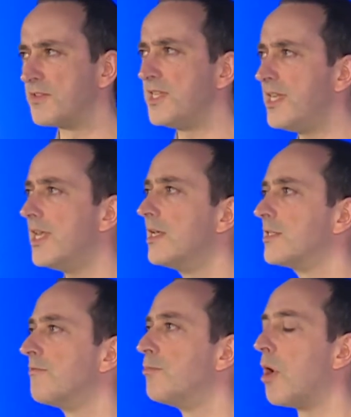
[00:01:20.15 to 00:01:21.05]
years
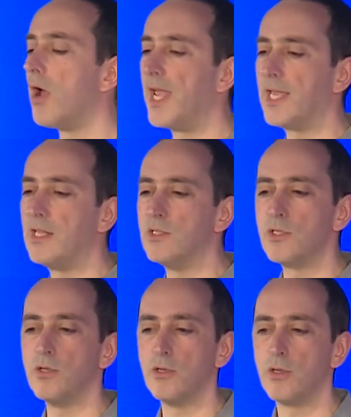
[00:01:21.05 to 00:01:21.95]
of buying
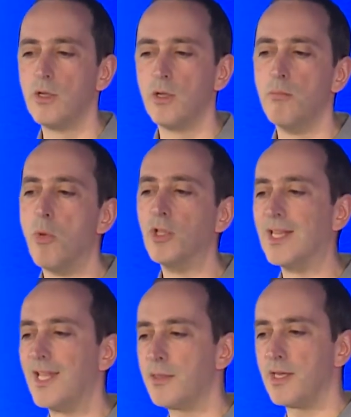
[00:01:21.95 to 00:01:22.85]
into
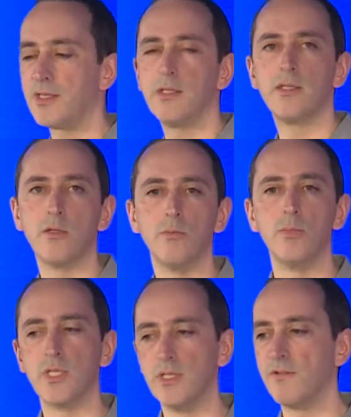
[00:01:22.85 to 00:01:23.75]
monolithic
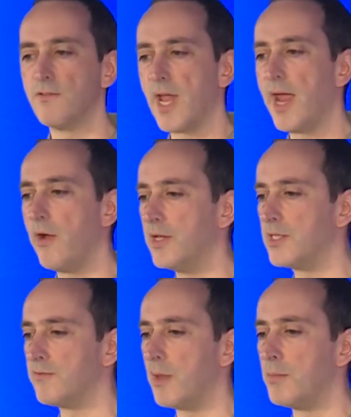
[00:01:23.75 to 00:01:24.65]
systems in different areas
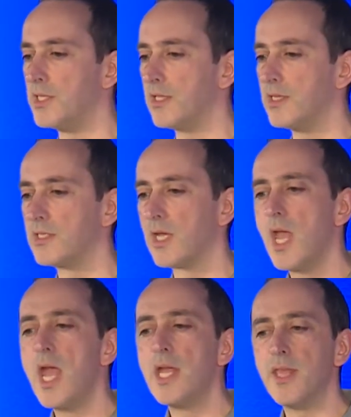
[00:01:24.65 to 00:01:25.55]
of their business,
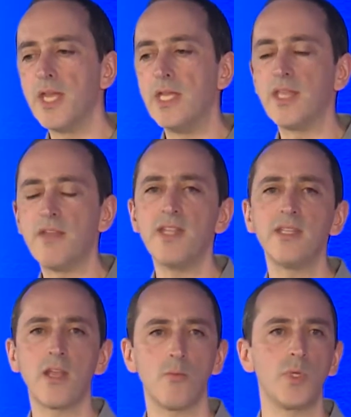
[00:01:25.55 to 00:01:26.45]
they've
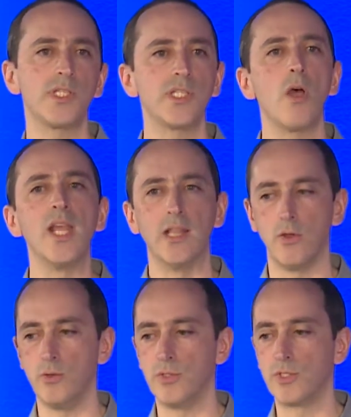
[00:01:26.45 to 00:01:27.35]
ended up with
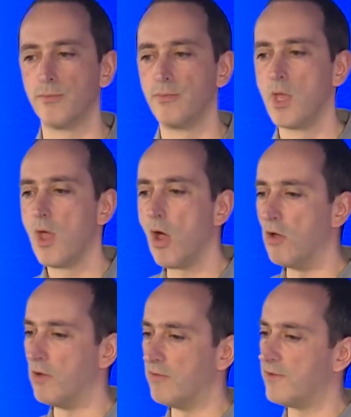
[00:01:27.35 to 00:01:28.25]
silos
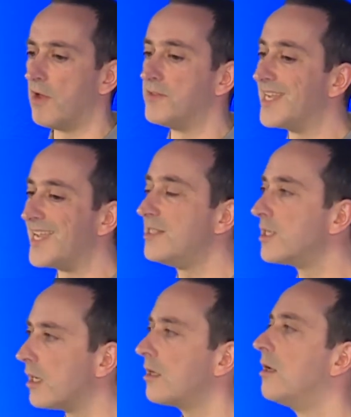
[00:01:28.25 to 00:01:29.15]
of
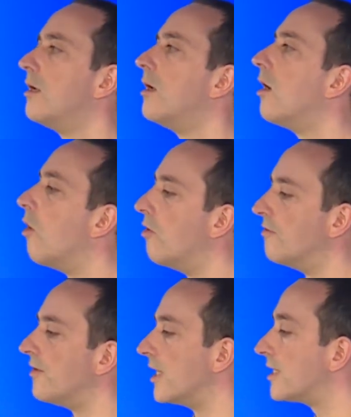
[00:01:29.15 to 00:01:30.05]
data,
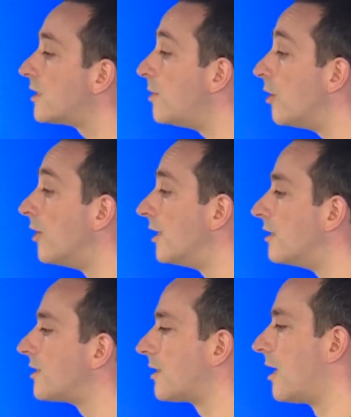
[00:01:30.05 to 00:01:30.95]
of
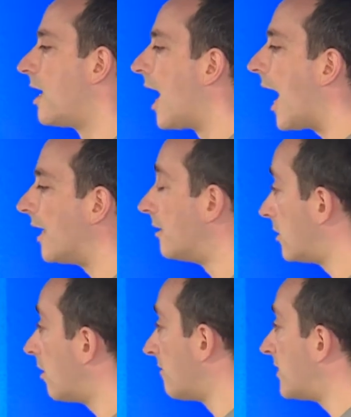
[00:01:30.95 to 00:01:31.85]
experience, and
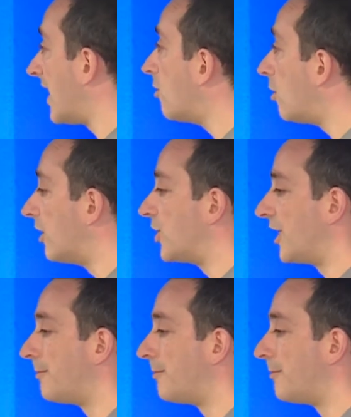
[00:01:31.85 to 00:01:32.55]
of technology.